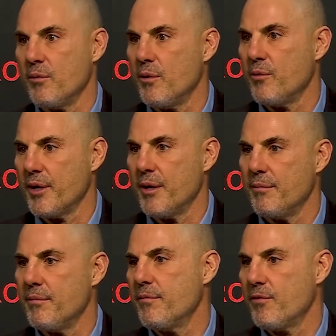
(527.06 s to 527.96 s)
one more
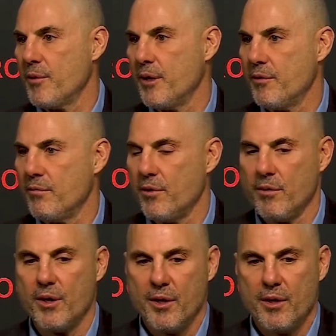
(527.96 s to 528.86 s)
game before we hit the
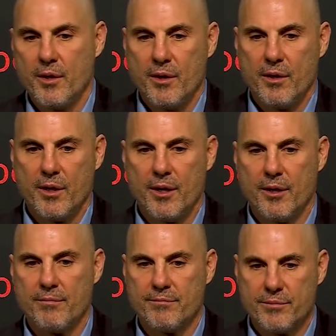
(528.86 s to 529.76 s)
road.
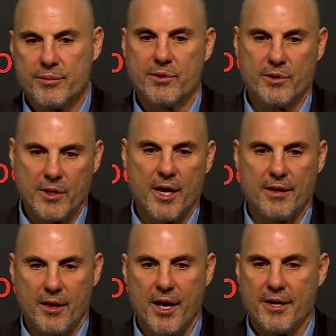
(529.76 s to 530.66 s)
So there's
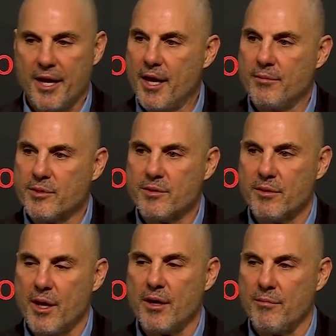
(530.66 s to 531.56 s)
a lot of games,
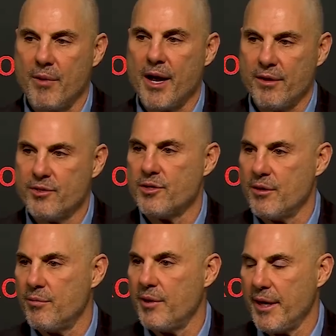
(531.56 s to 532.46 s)
a lot of mileage
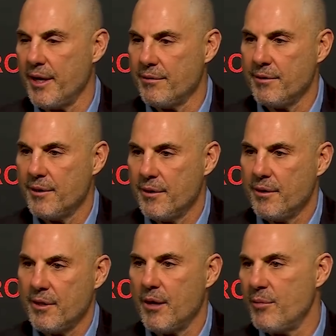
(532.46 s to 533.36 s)
on the plane,
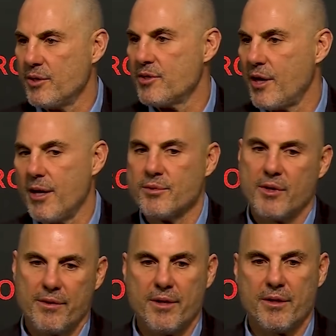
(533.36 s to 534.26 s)
not much time.
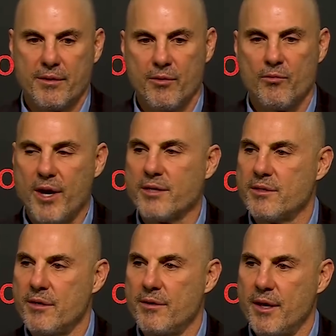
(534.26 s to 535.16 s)
So I think the
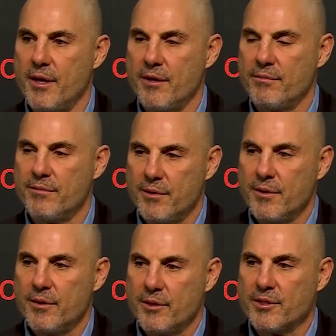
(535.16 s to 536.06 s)
rest is going
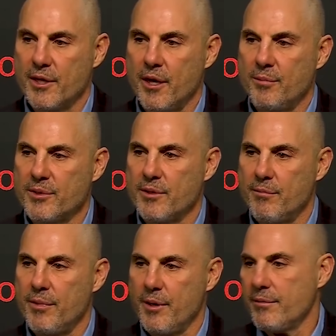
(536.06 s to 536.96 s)
to help us,
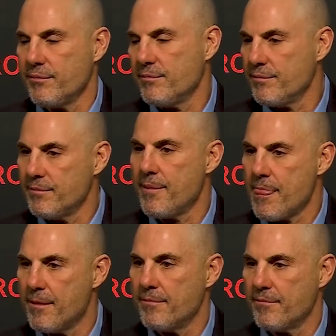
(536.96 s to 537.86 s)
for
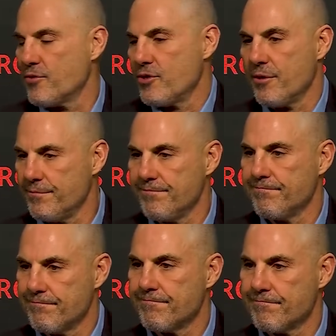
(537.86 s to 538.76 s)
sure.
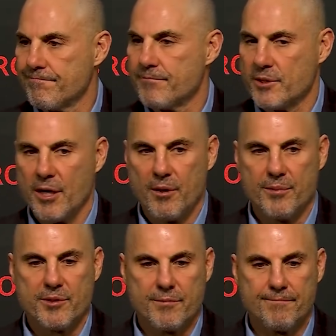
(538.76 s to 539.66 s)
It's going to
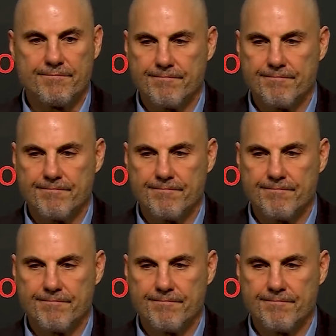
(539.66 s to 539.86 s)
help us.